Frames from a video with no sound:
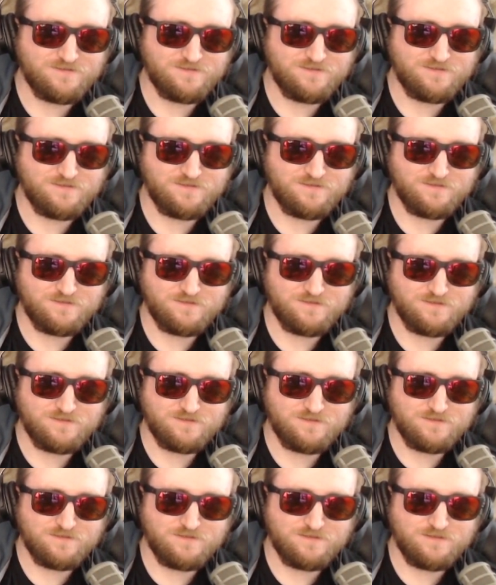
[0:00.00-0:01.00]

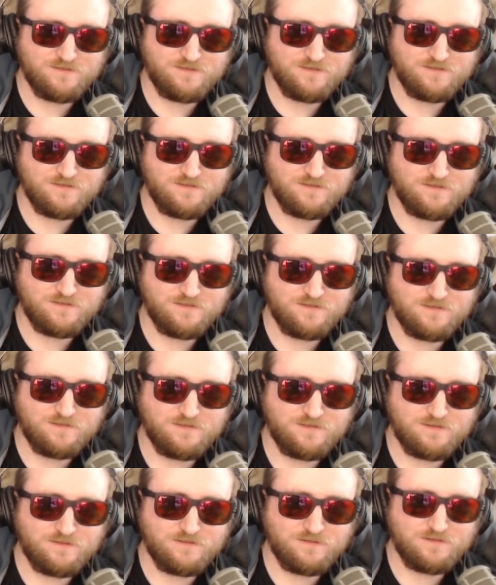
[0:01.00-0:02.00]

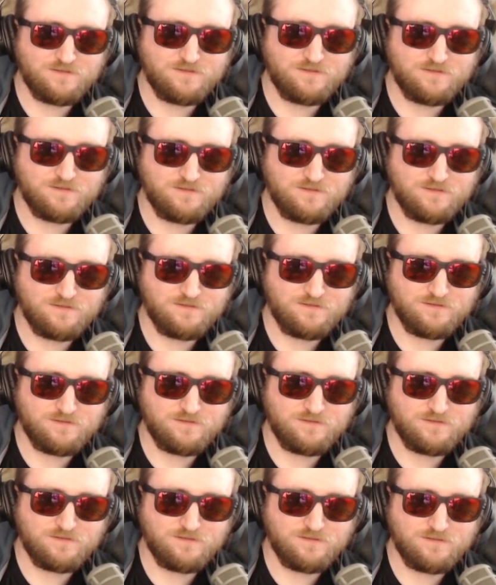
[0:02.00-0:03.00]

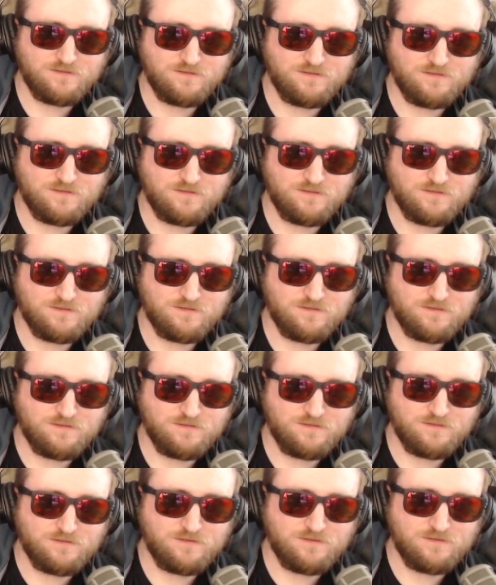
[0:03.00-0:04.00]

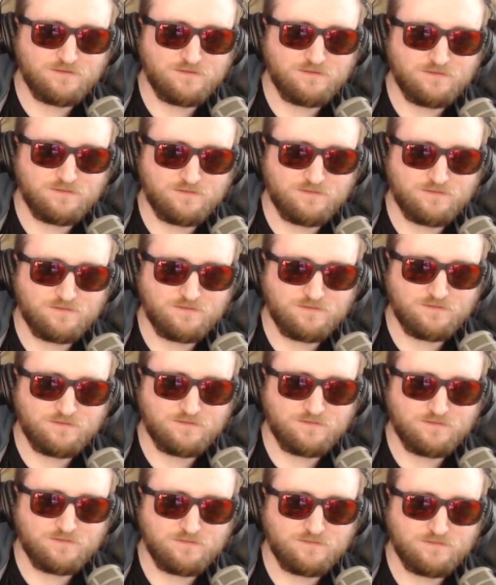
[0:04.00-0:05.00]

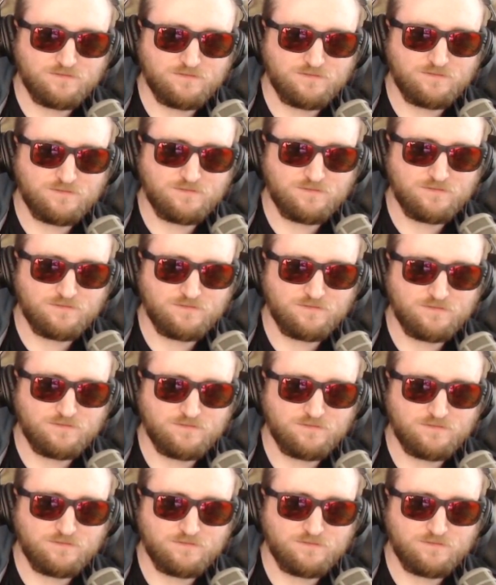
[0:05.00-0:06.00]

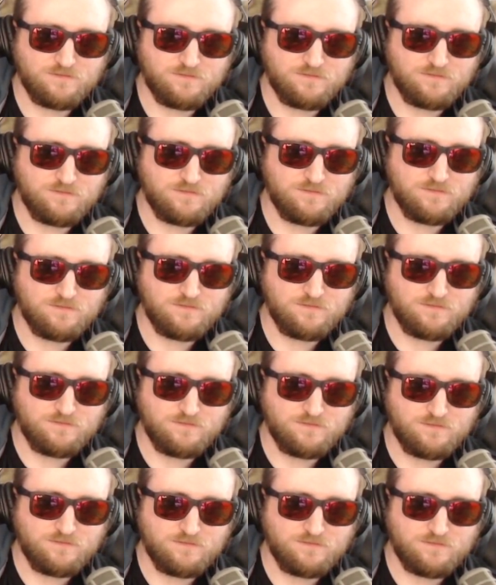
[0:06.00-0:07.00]

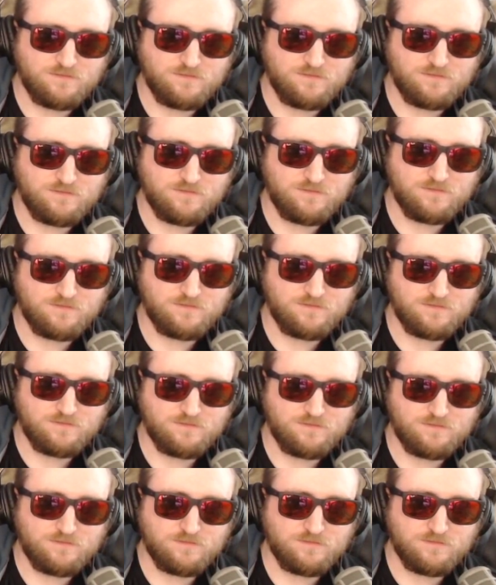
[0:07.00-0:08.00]
(silent)